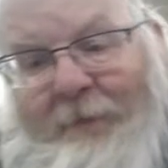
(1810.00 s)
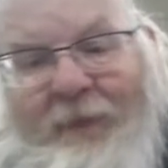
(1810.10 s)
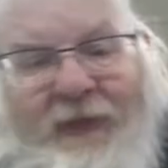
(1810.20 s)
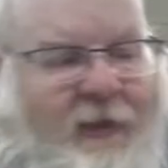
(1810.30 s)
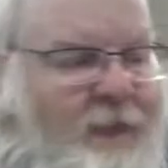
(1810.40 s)

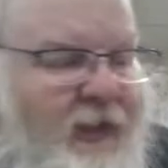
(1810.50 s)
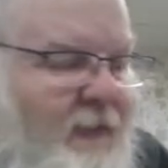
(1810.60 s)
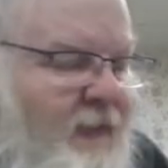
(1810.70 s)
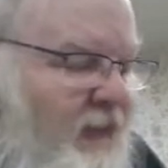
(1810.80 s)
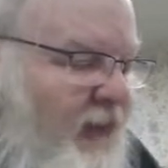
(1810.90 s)

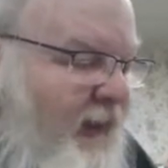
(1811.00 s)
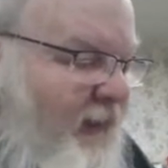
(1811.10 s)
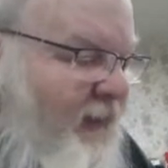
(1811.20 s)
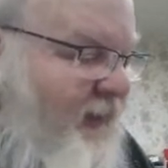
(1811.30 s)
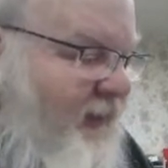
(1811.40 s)
Sometimes they're there,
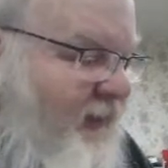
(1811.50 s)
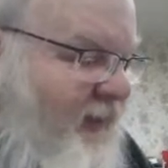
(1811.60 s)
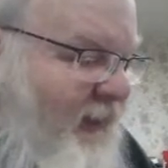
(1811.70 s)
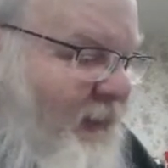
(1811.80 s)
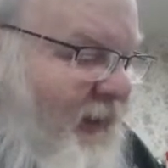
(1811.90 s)

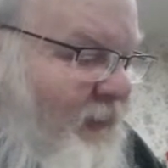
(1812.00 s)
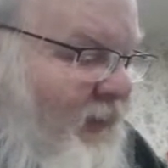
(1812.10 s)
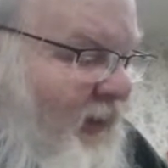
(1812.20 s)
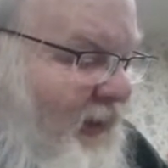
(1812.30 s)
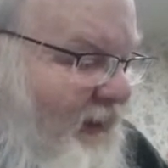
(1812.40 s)
sometimes
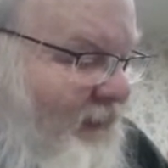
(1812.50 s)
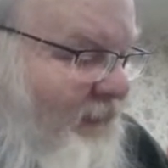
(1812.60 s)
they're not.